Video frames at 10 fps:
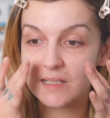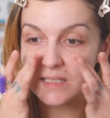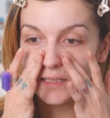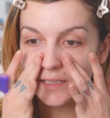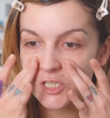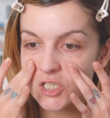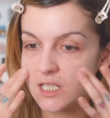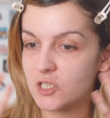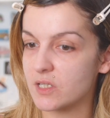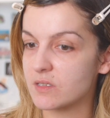It's
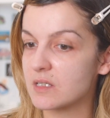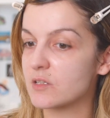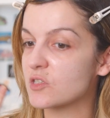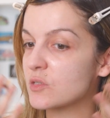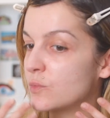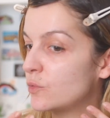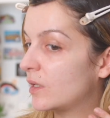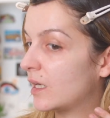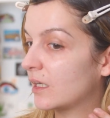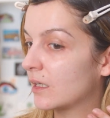literally just a
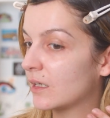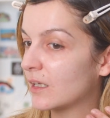smoothing